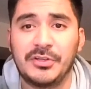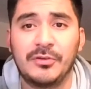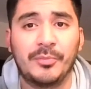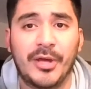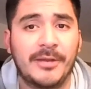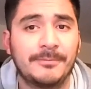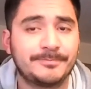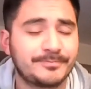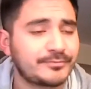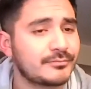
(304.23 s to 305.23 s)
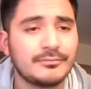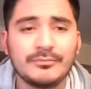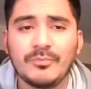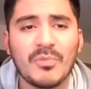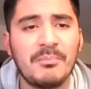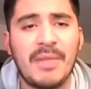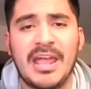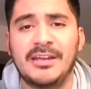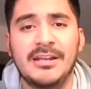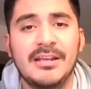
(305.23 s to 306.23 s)
to do, but yeah,
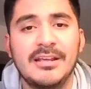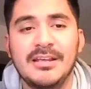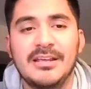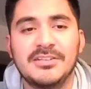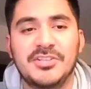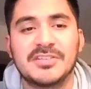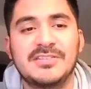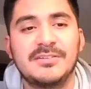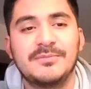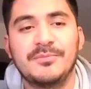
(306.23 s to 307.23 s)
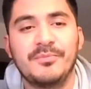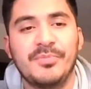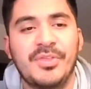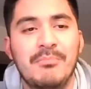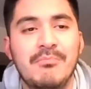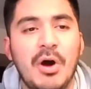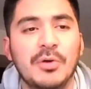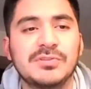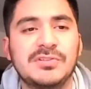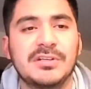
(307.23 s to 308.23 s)
man, just the
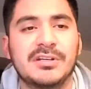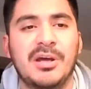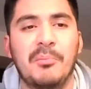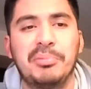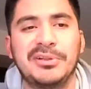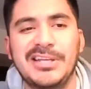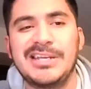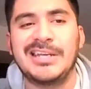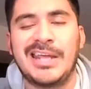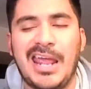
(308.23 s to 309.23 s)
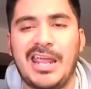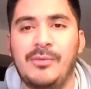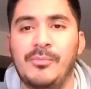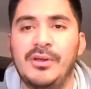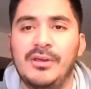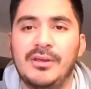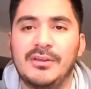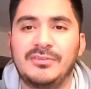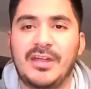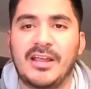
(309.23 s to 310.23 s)
most complete game
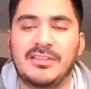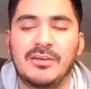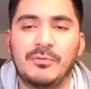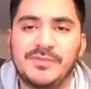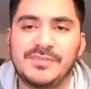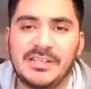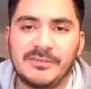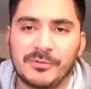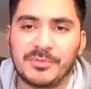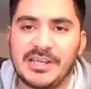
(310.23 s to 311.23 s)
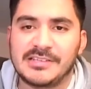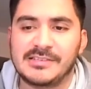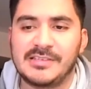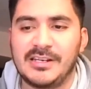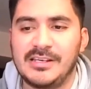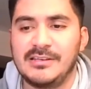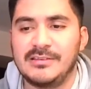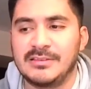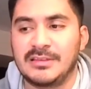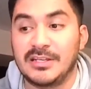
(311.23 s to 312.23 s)
that I think we've seen from Kansas
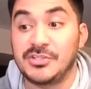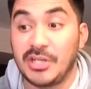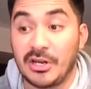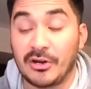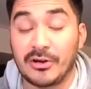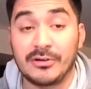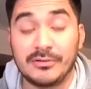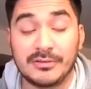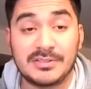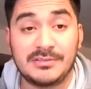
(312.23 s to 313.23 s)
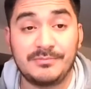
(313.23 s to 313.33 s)
City this year.